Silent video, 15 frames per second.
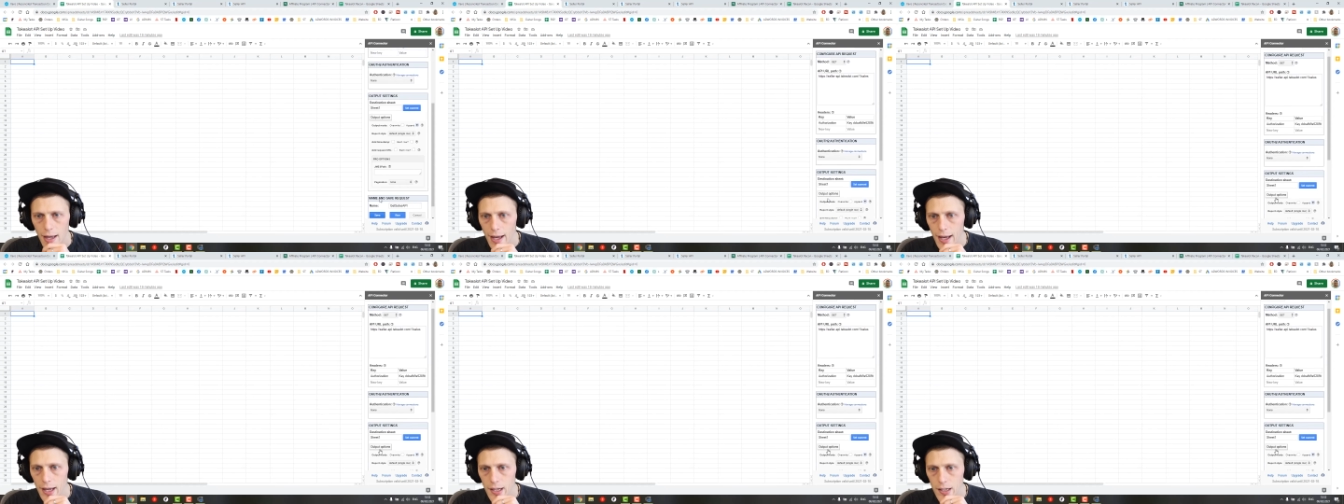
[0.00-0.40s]

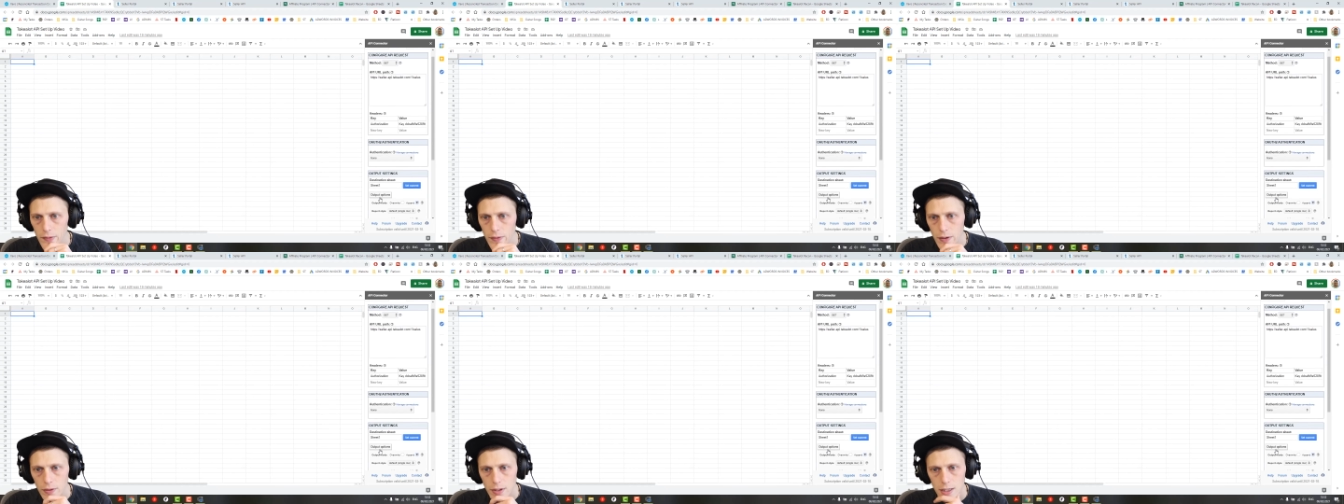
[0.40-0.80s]
And
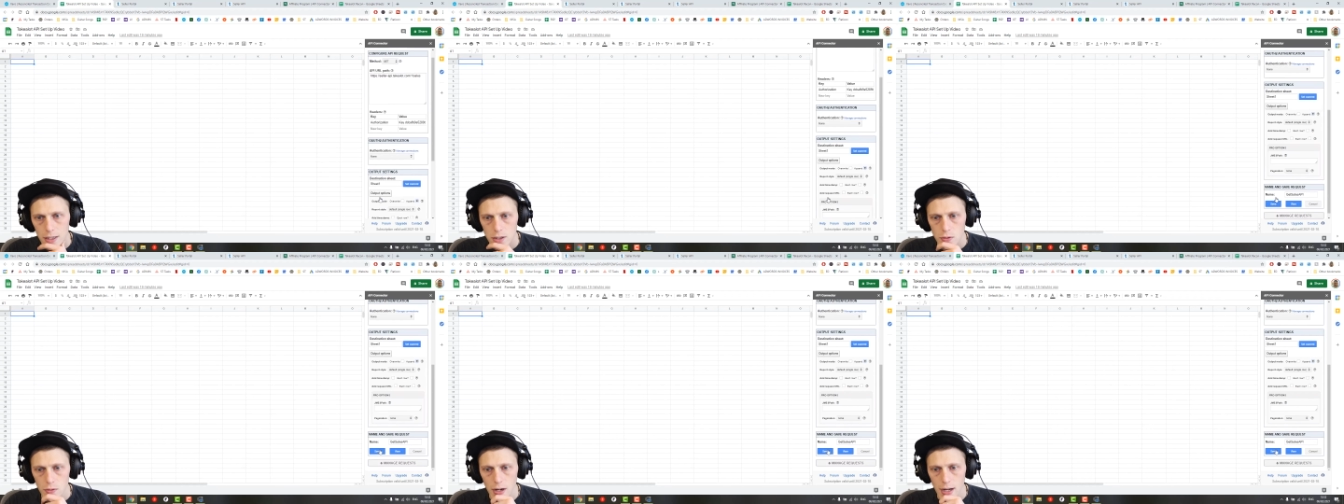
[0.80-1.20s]
if
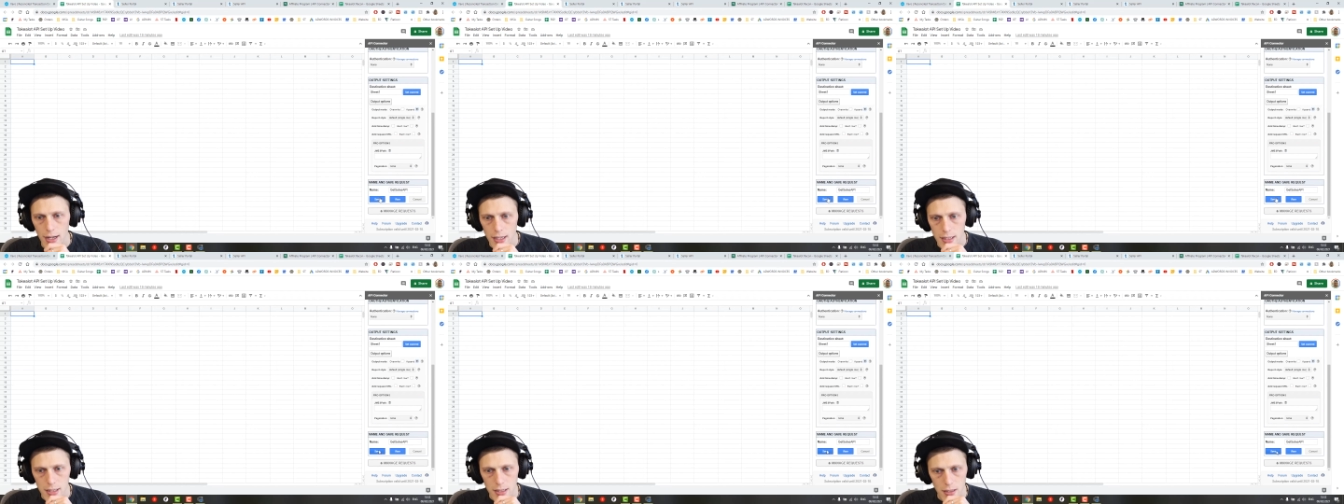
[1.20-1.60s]
everything's
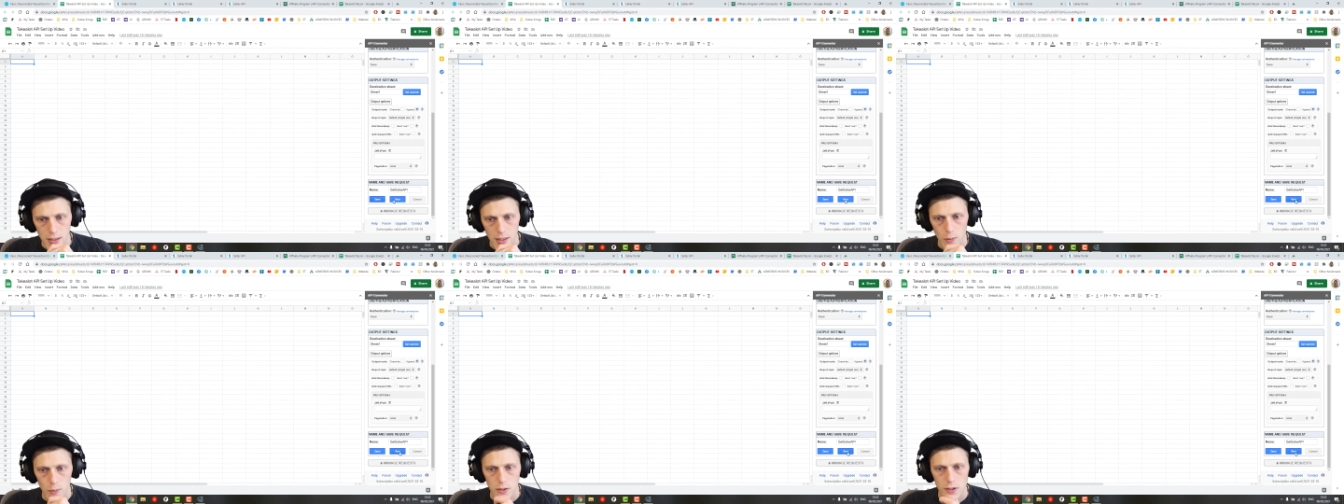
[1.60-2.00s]
right,
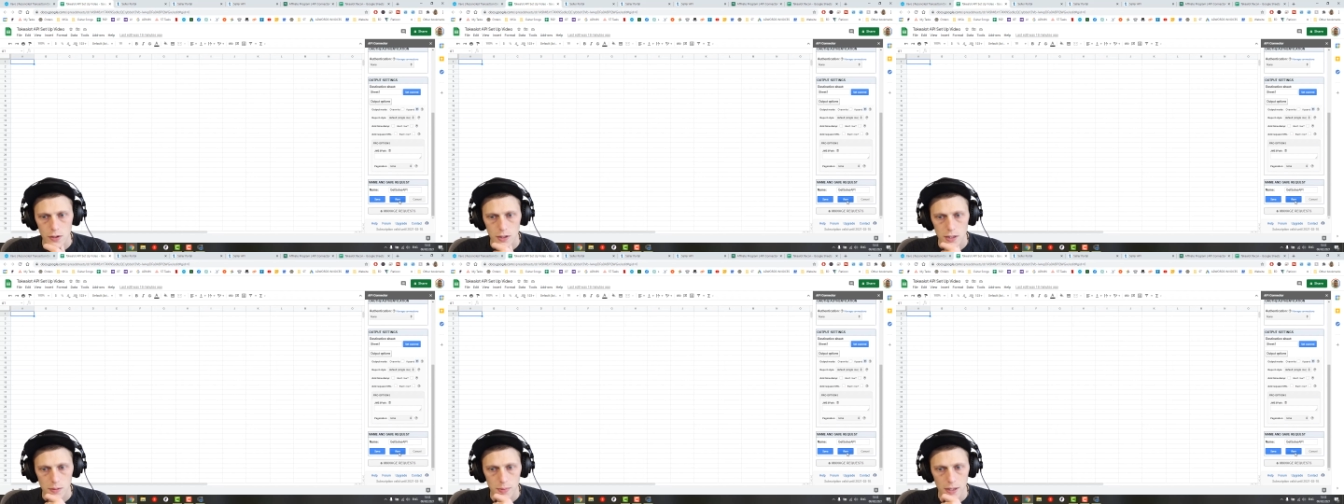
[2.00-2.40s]
then we
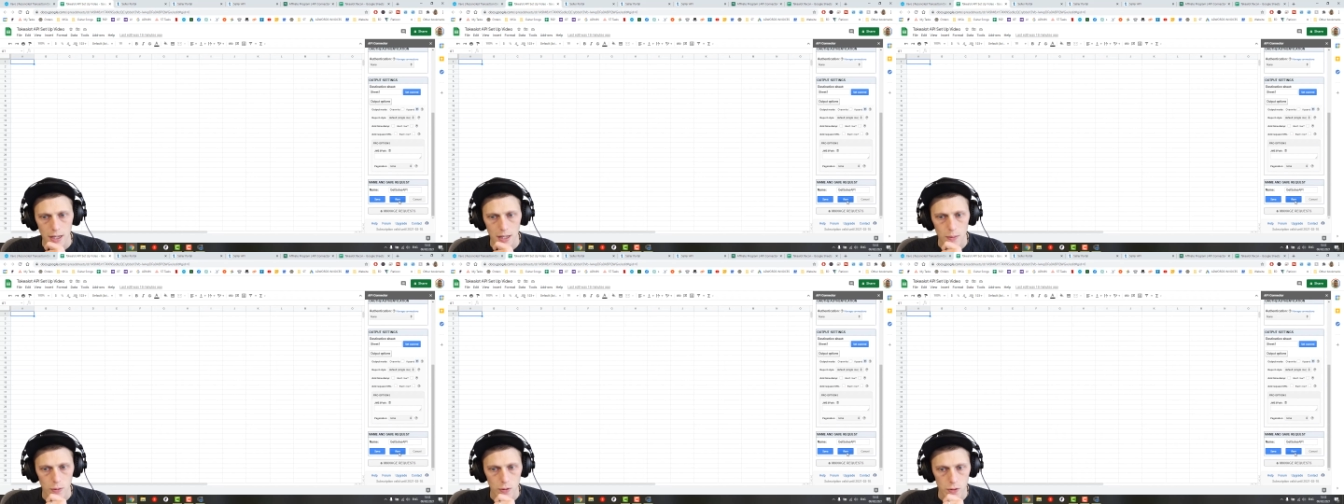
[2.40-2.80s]
should just be
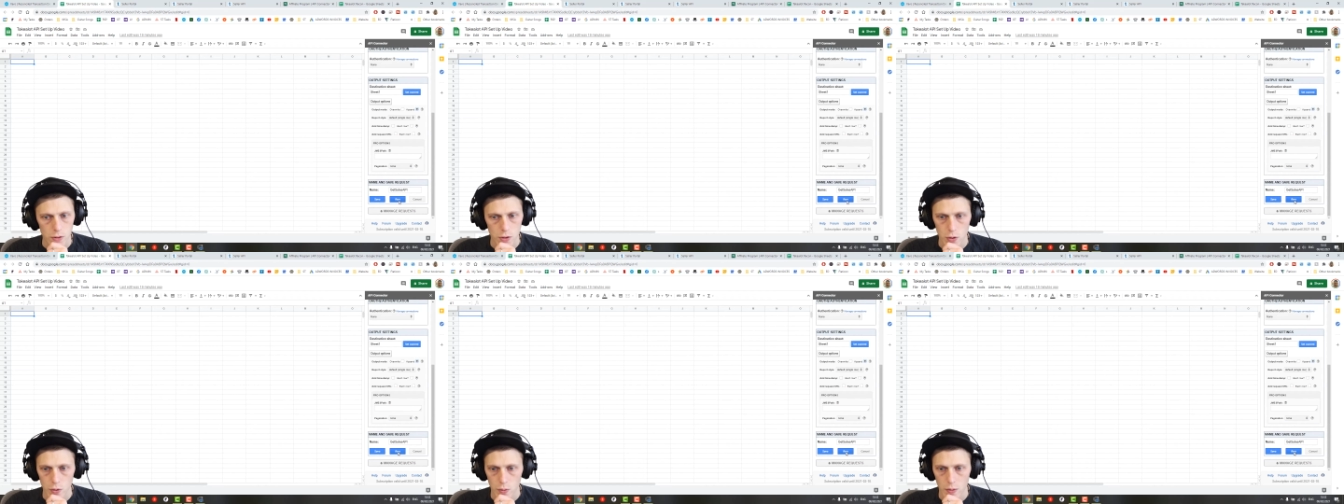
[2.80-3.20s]
able
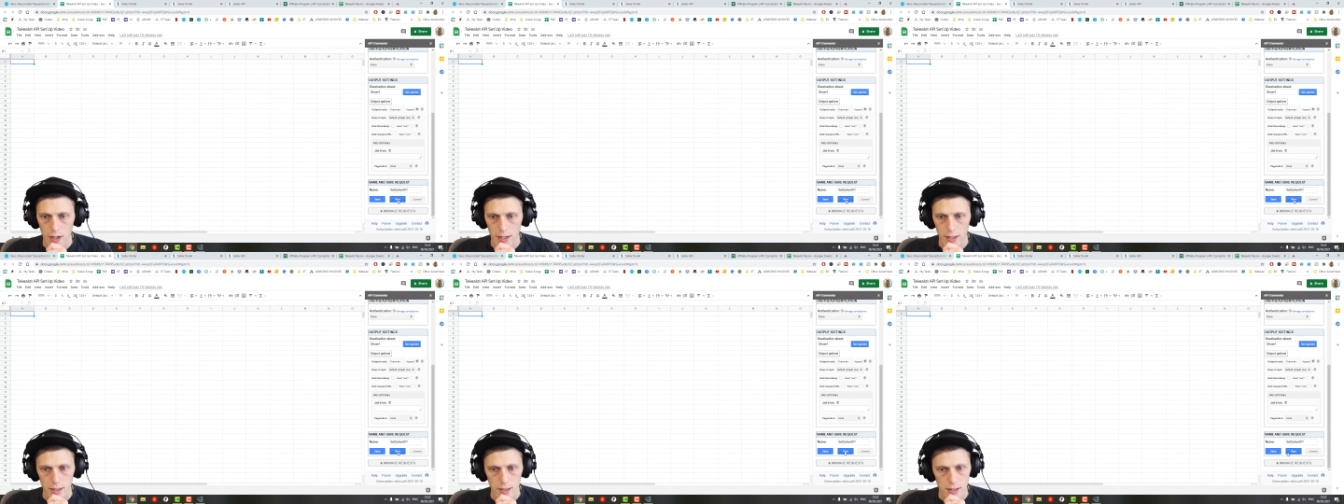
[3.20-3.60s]
to
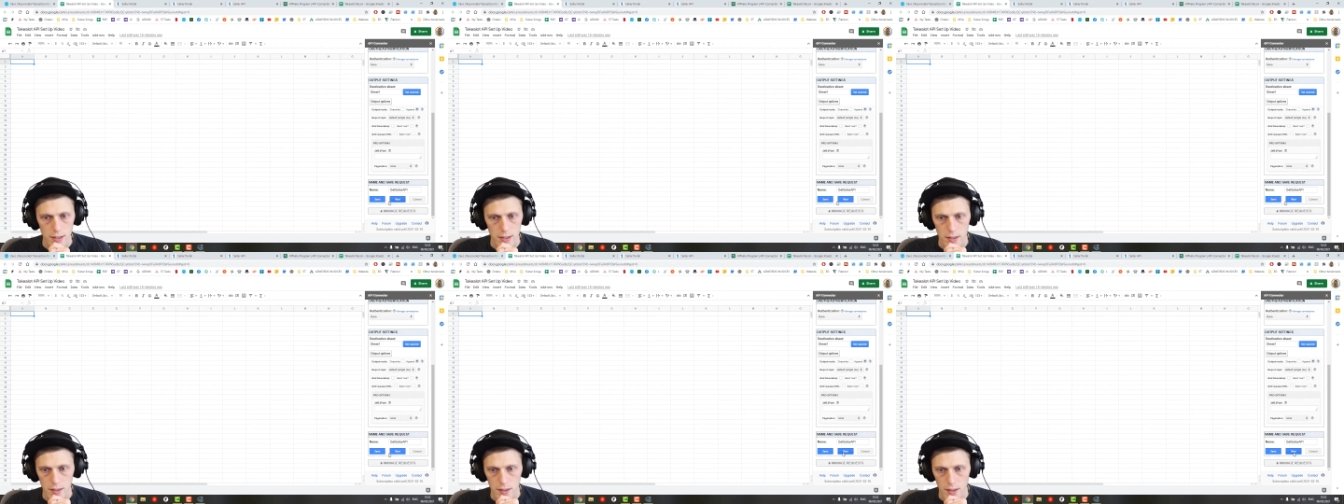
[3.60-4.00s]
run it.